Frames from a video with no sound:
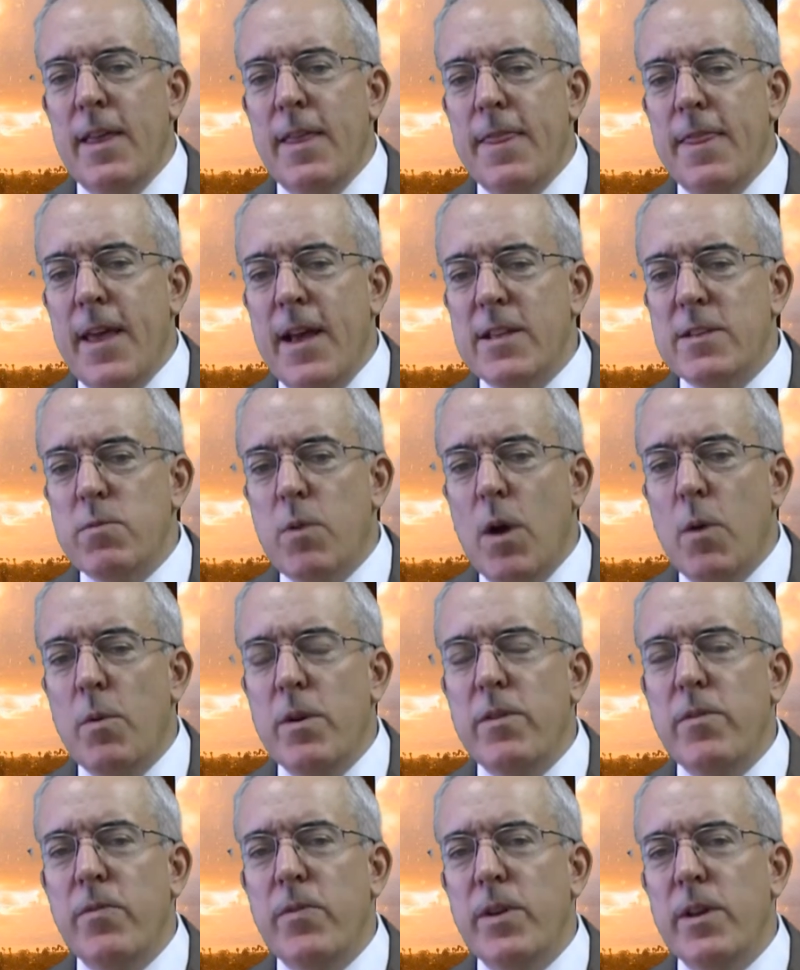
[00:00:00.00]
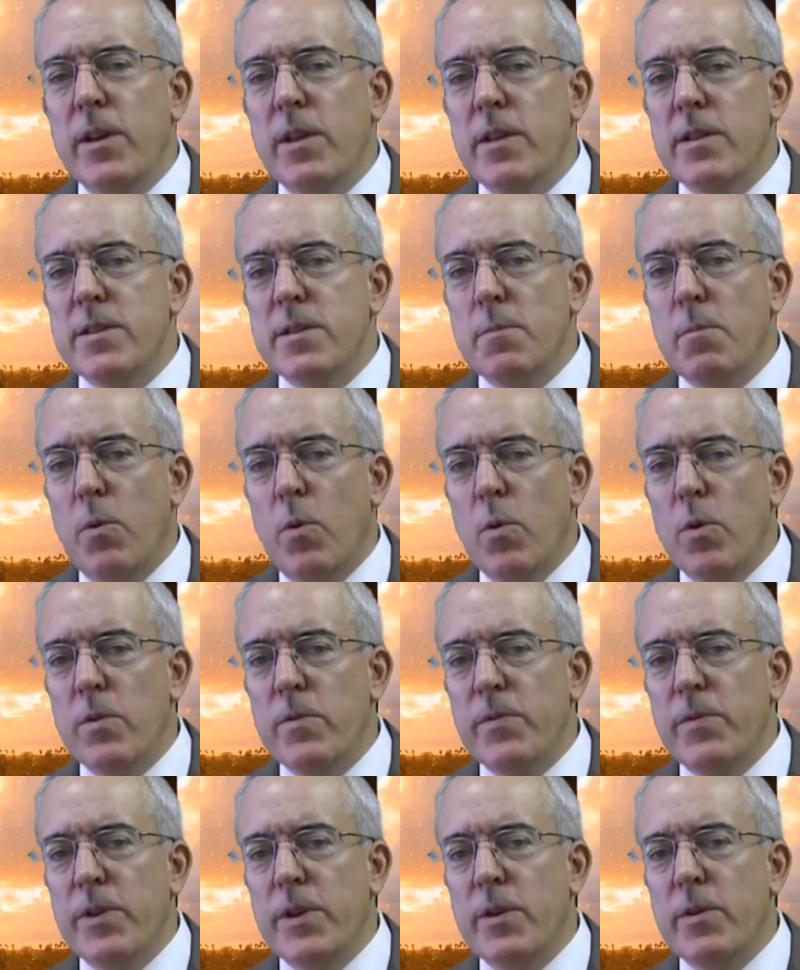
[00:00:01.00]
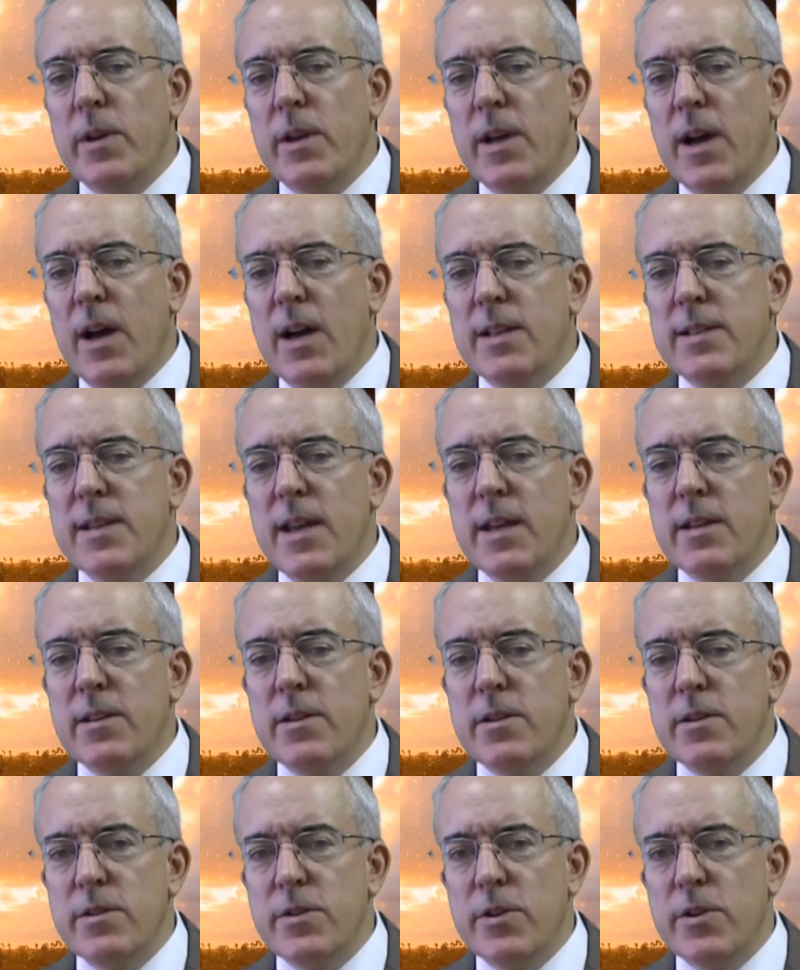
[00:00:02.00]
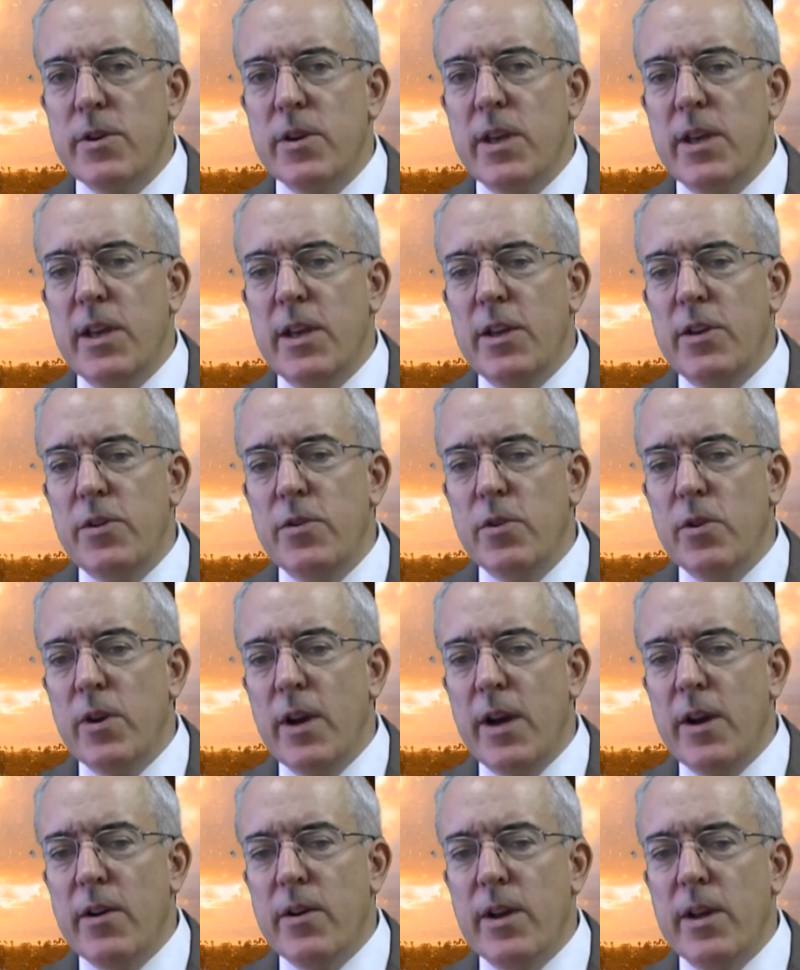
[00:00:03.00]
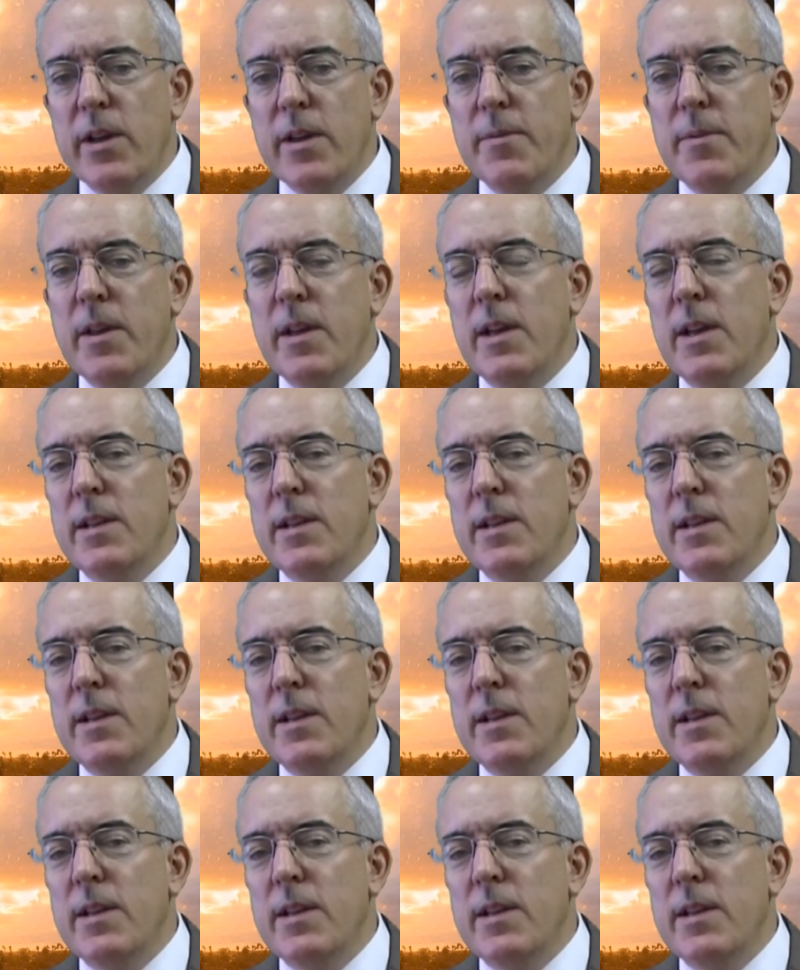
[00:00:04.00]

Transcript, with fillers: That's why we feel it's important for you to contact an attorney in your area